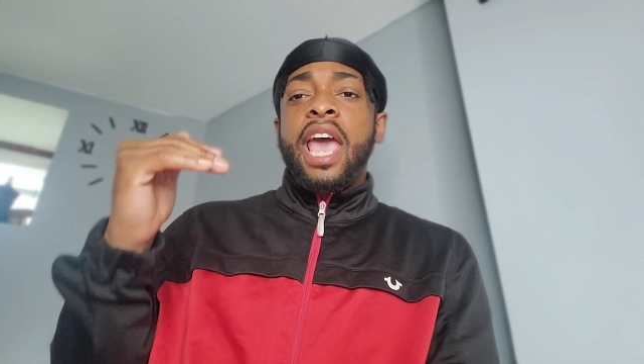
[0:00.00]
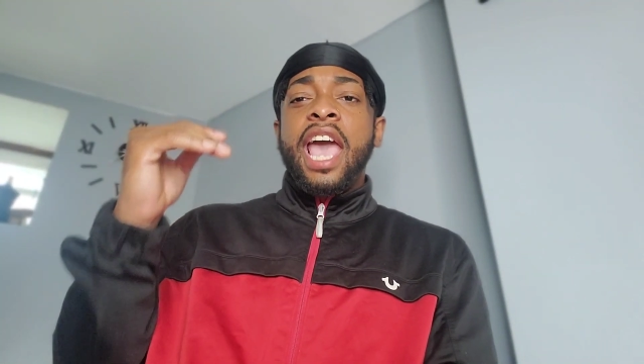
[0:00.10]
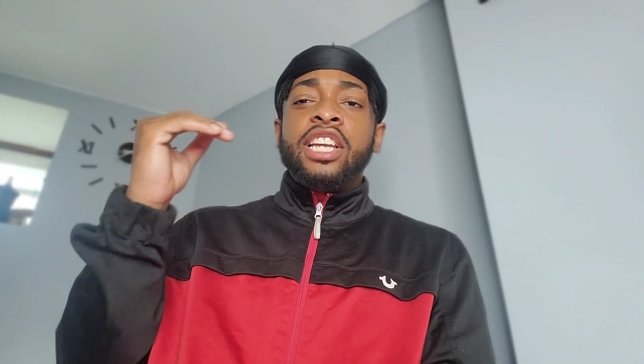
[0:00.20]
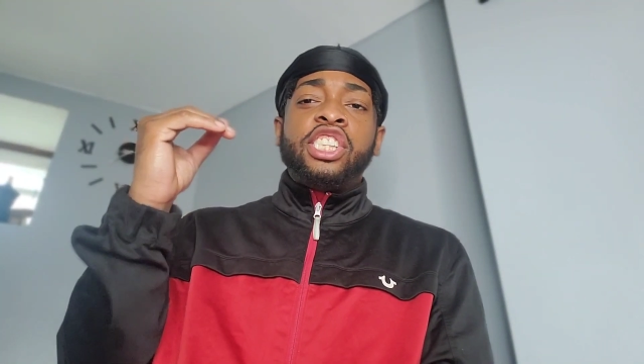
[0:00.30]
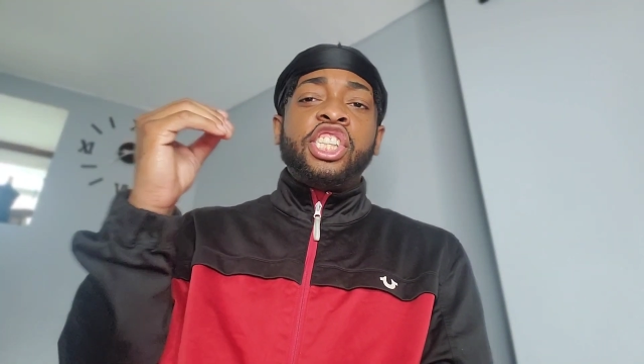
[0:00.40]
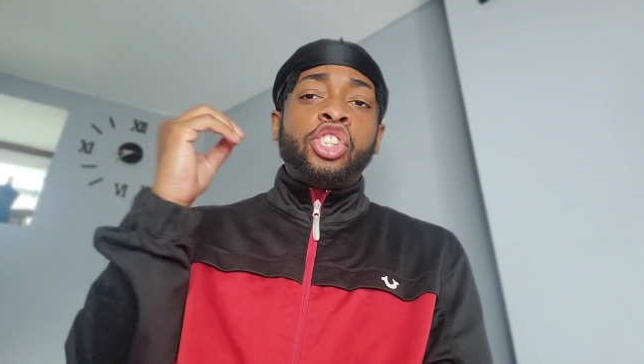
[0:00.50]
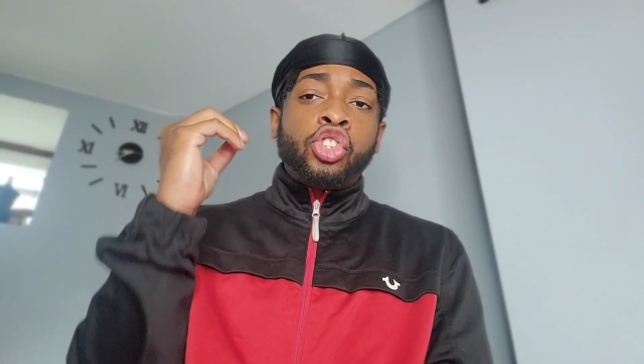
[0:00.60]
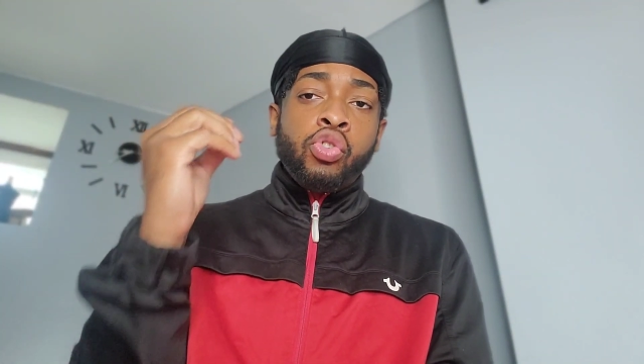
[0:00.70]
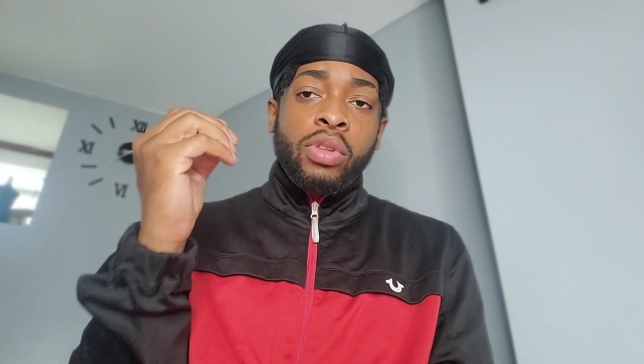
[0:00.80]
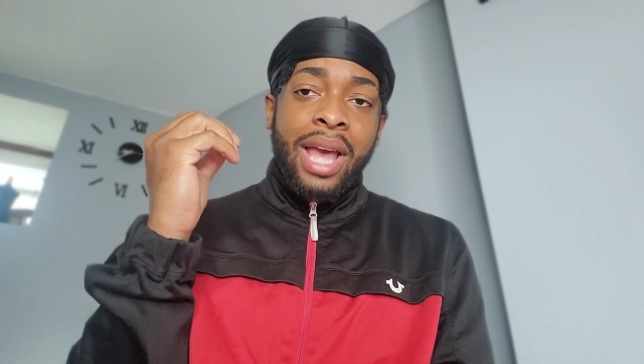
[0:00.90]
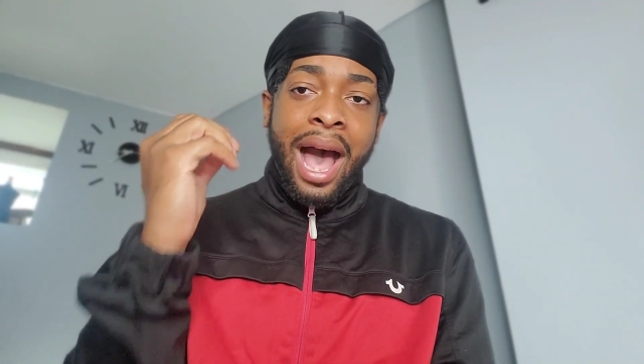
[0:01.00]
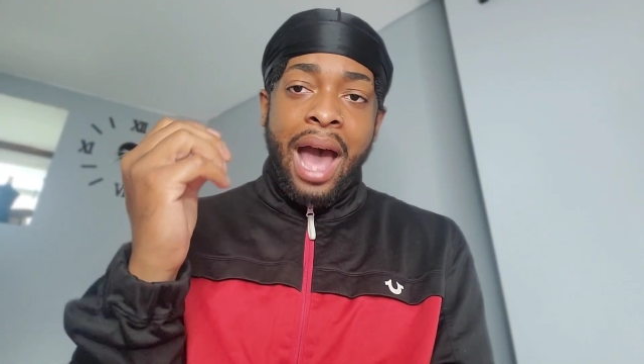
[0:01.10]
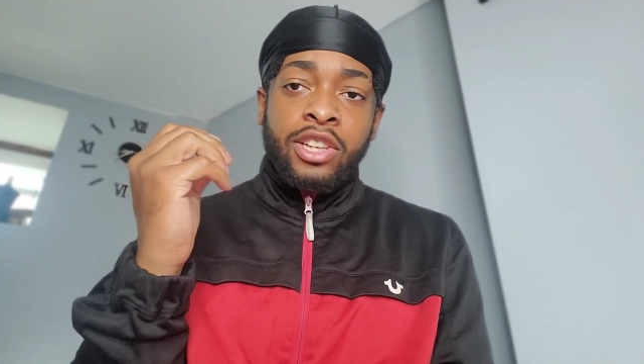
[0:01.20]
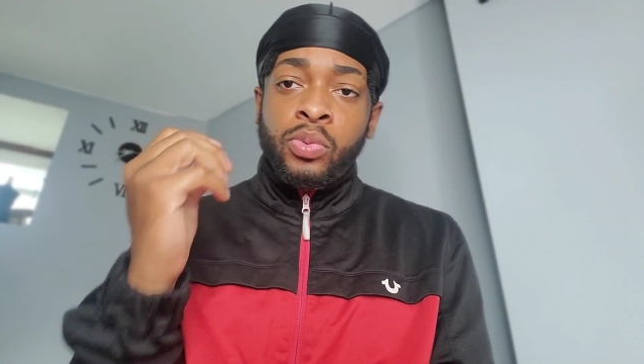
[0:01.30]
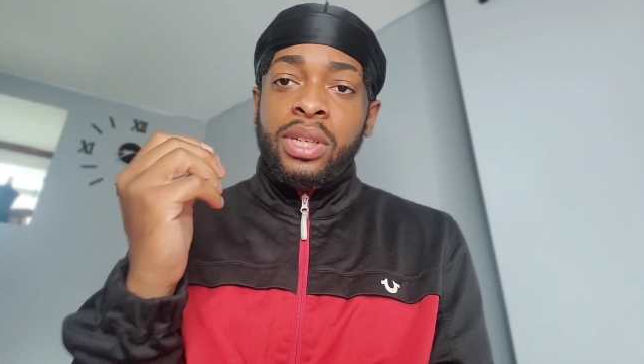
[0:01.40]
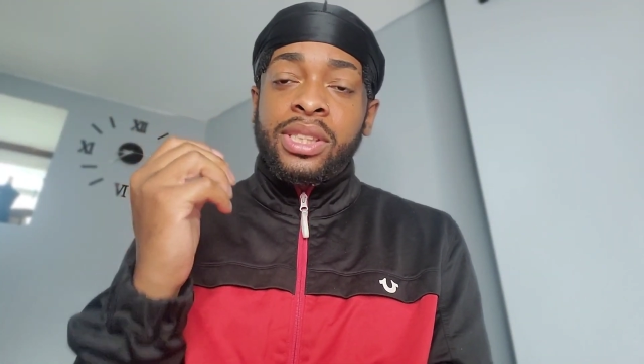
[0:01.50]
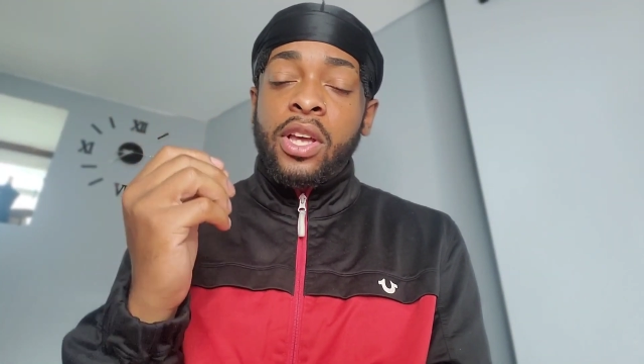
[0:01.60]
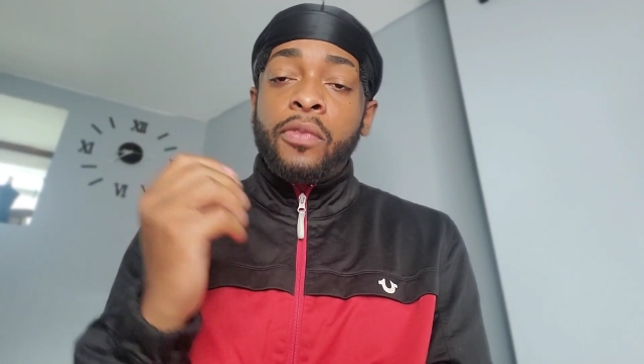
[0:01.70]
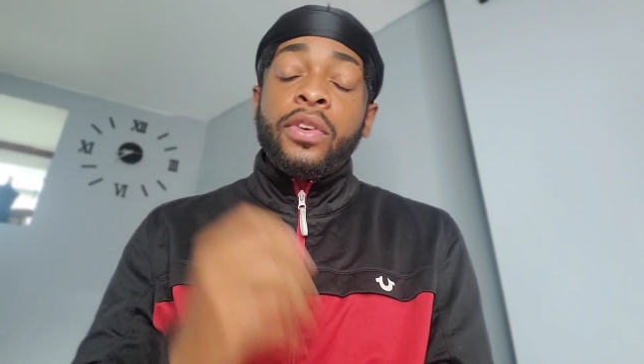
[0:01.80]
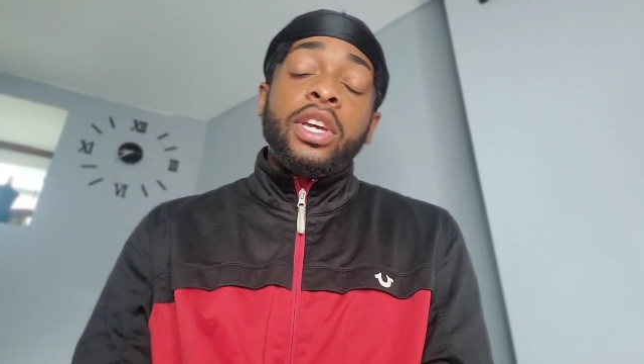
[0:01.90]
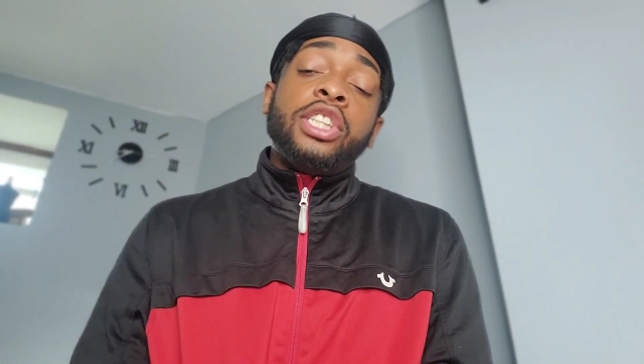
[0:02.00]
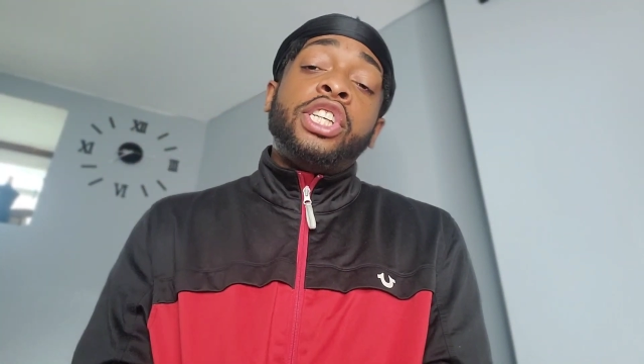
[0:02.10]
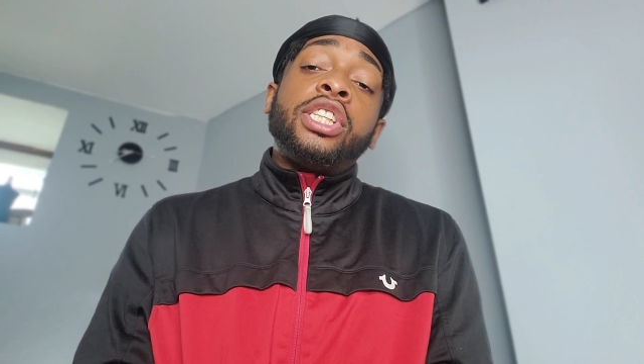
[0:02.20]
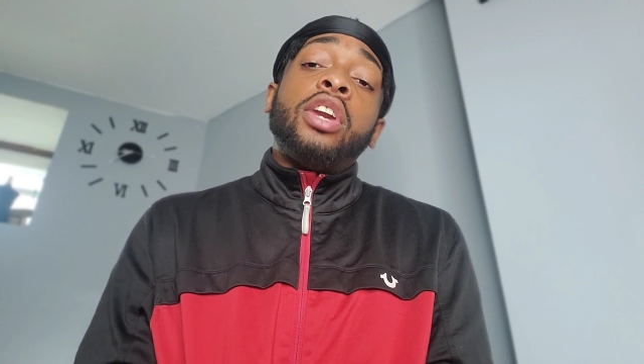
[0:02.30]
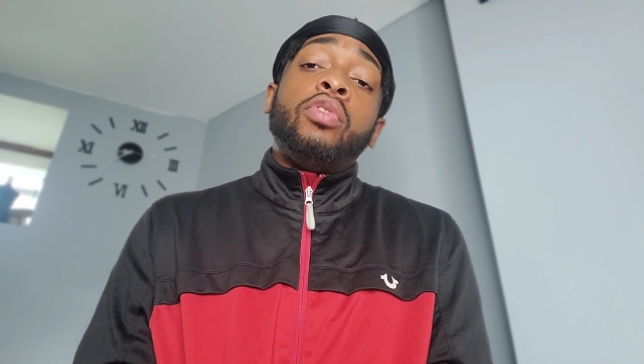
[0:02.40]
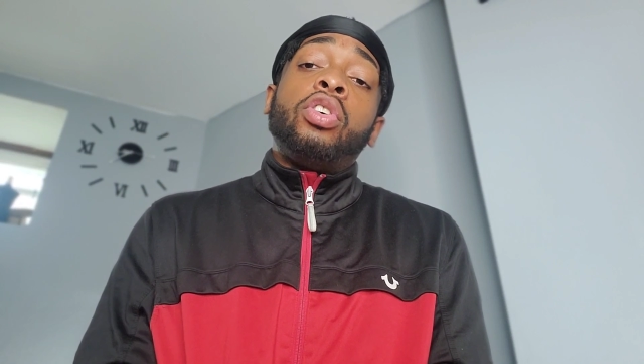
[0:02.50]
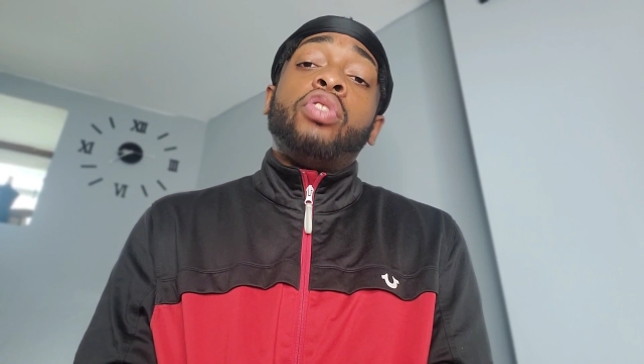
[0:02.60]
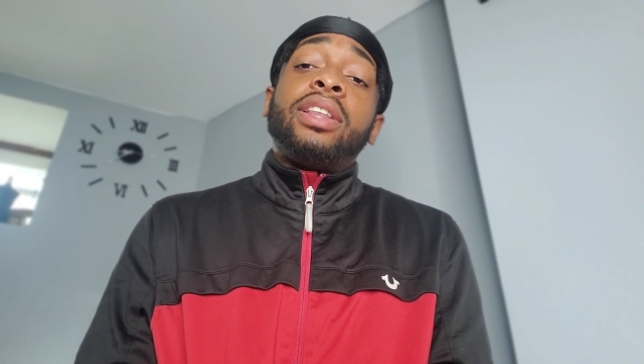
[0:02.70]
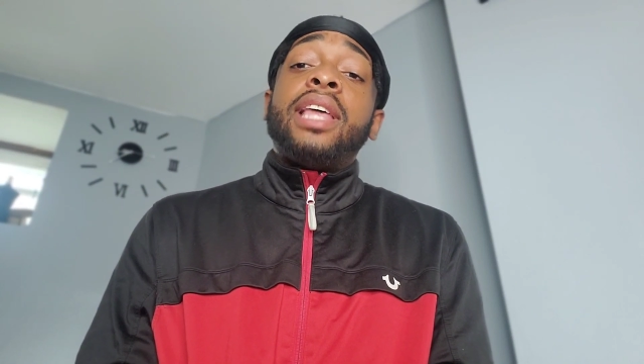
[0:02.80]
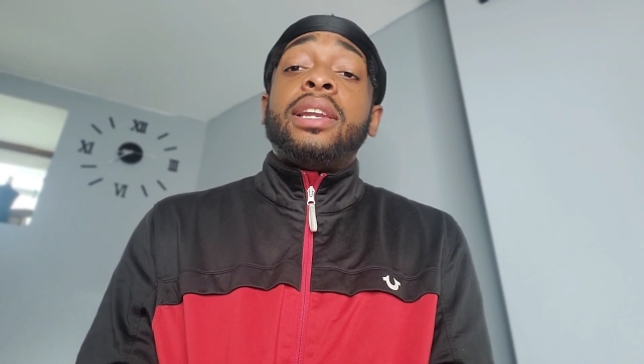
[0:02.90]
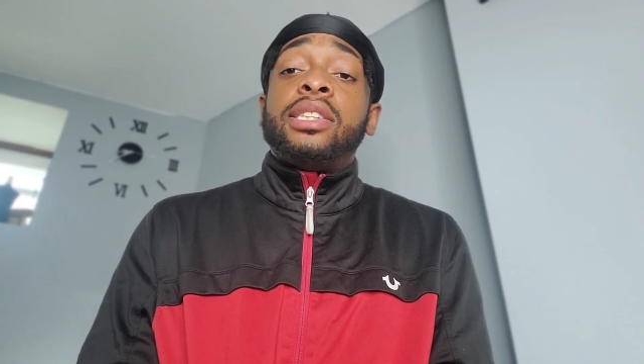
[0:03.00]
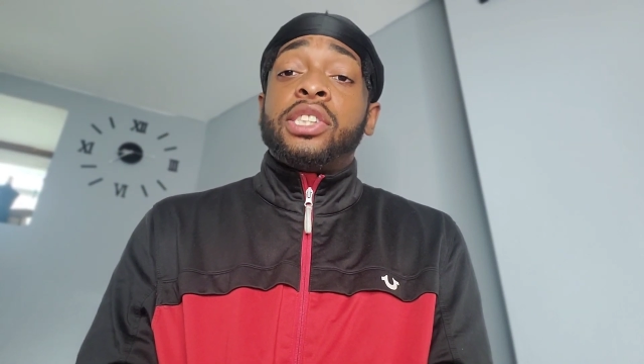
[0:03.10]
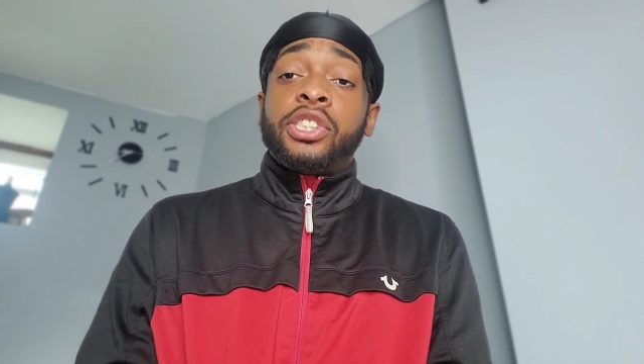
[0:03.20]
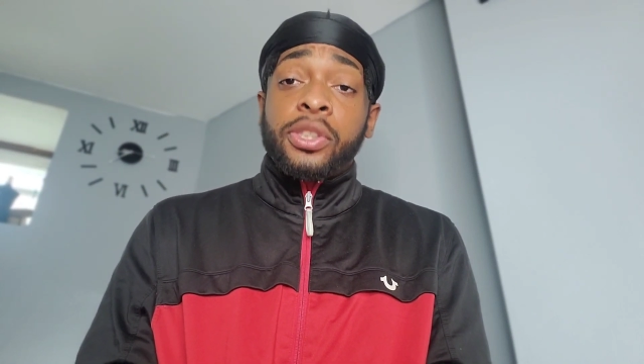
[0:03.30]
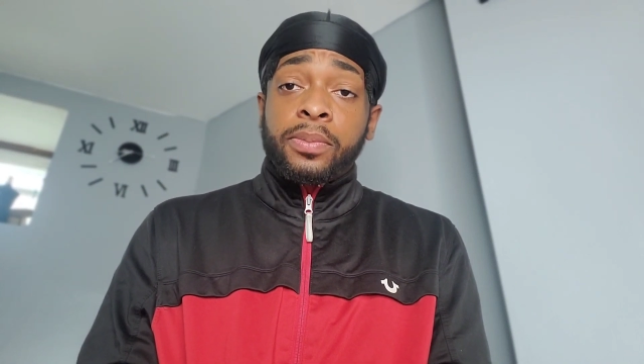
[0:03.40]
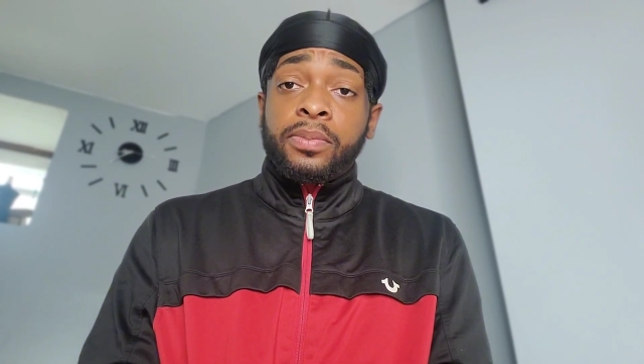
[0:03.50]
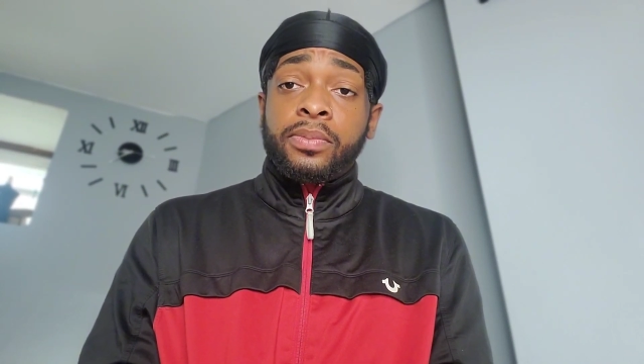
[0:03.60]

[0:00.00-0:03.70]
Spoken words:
and she's truly honest with herself, she's going to regret that decision.